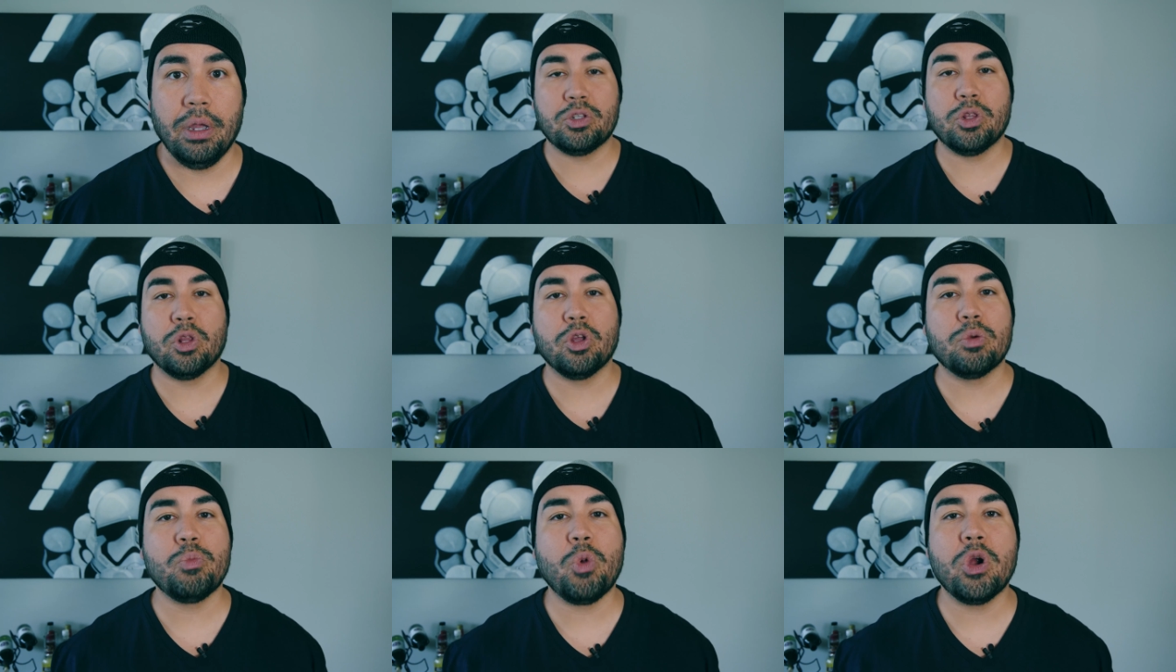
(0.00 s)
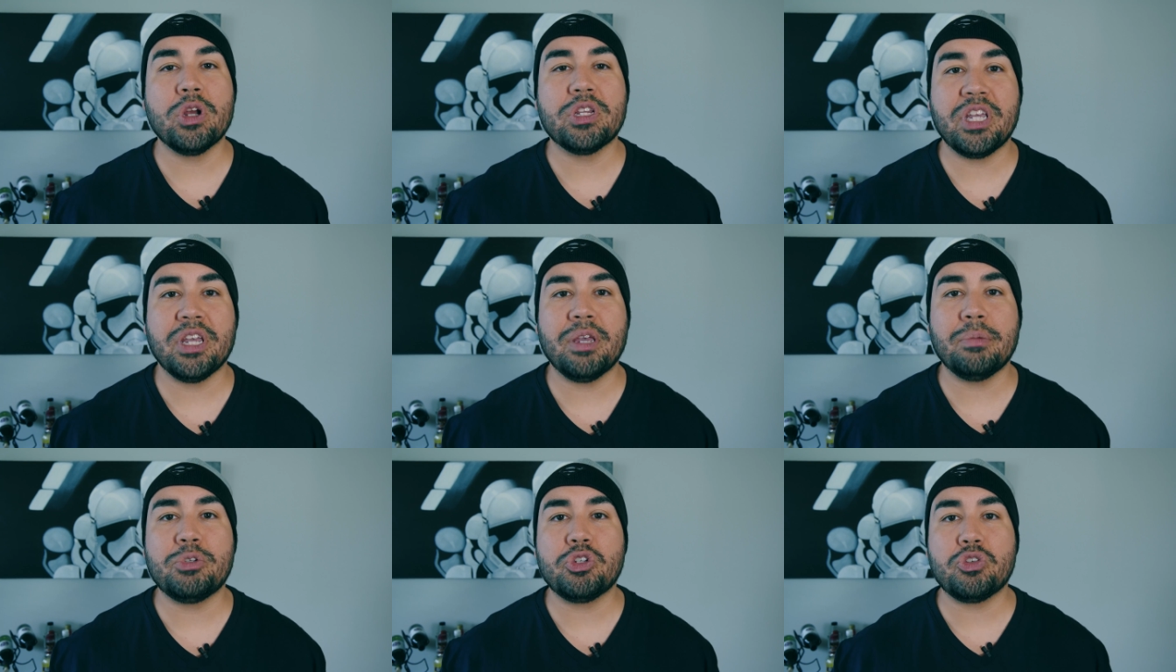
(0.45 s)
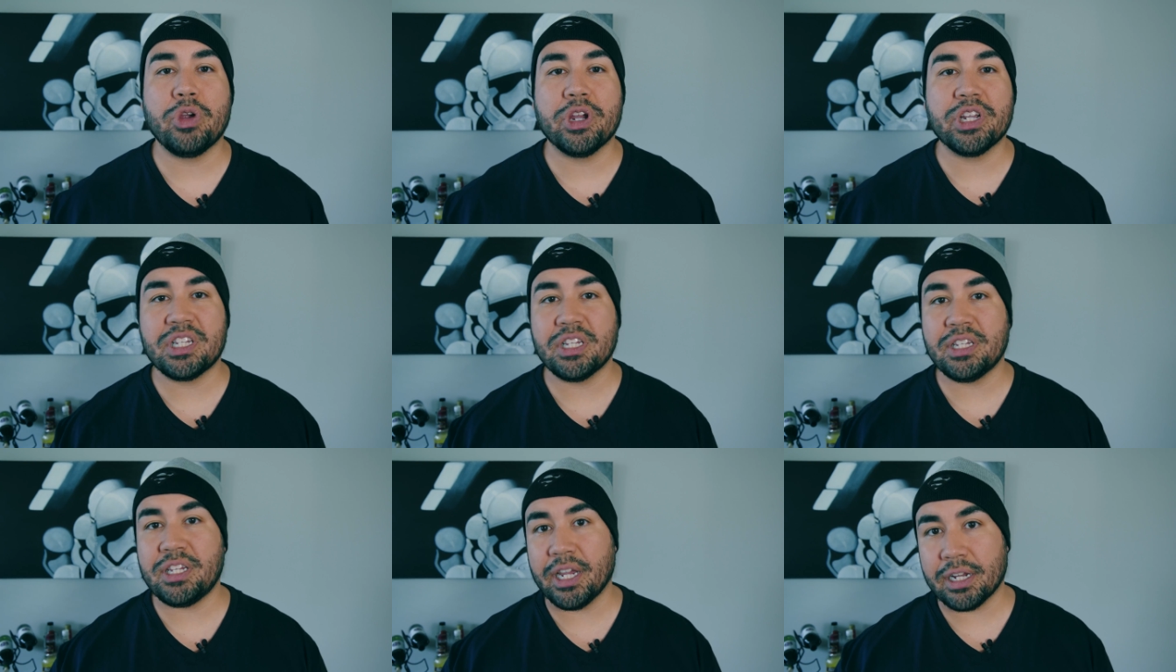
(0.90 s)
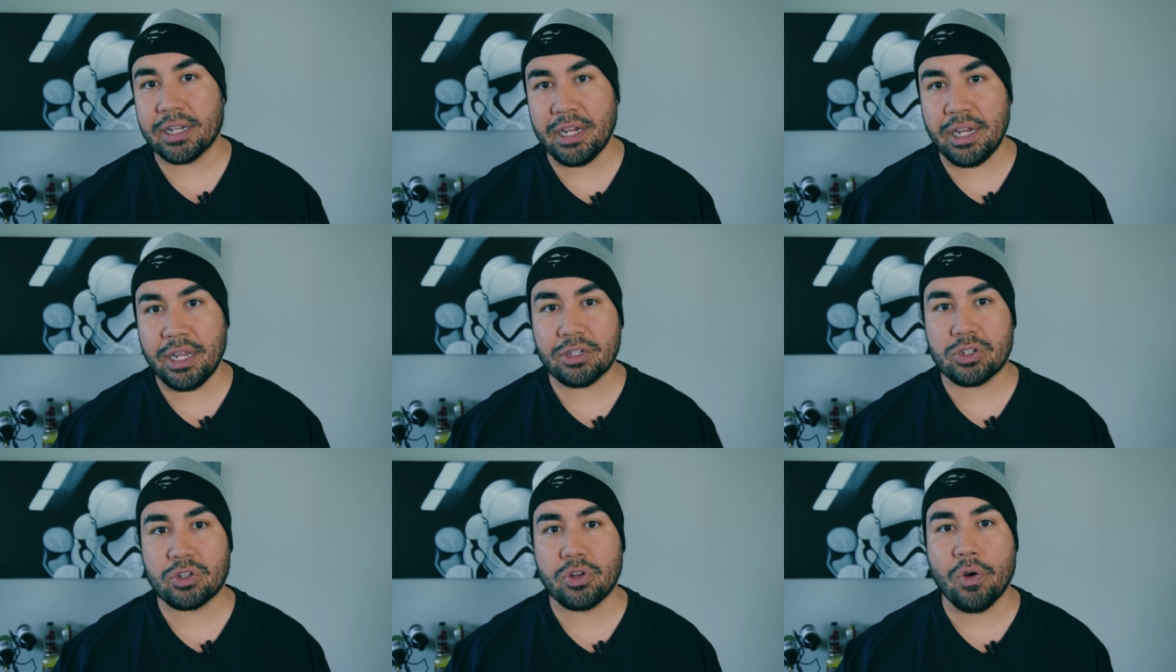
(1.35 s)
To learn more tips, tricks, and
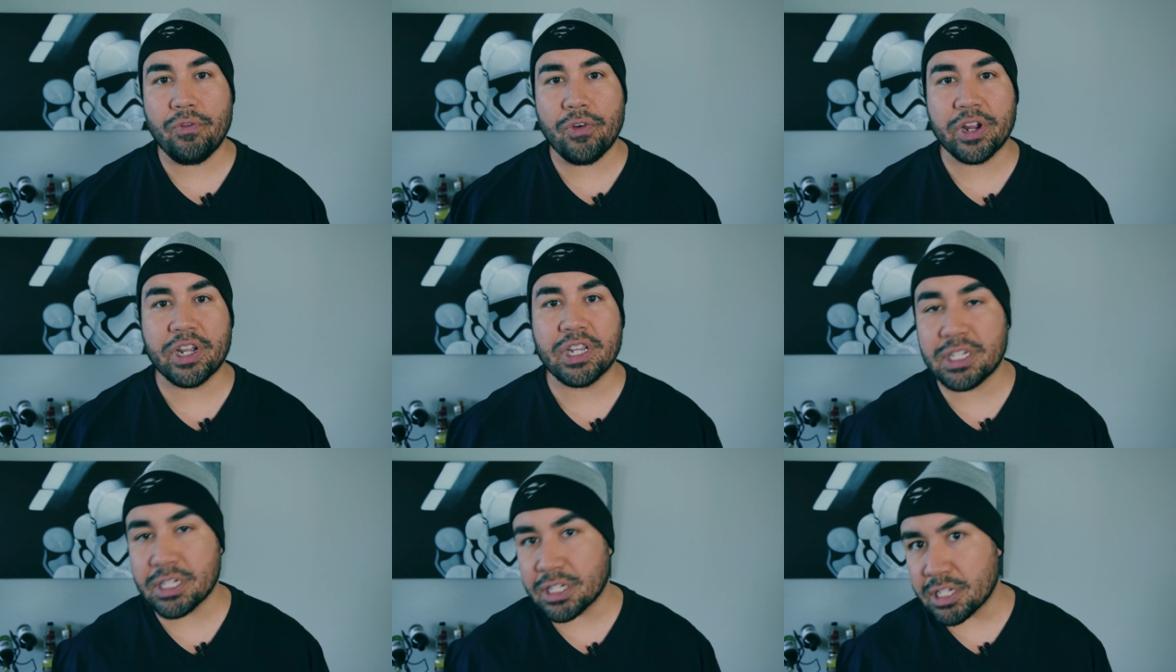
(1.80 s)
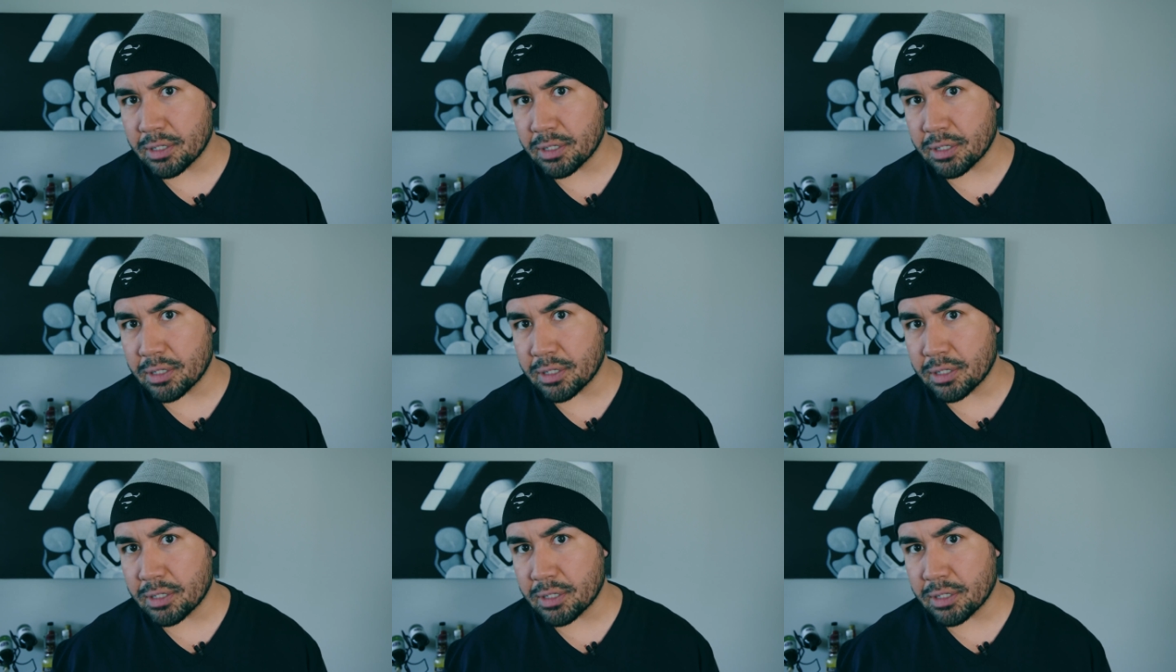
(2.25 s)
techniques, don't forget to